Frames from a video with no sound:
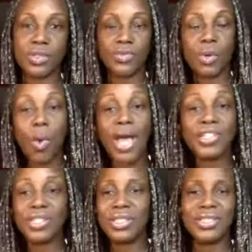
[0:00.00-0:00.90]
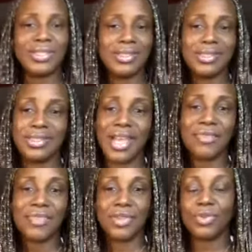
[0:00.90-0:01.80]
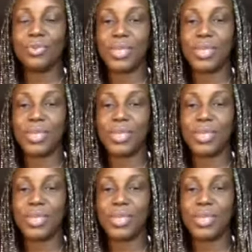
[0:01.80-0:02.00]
So if you're watching this and this is not for you,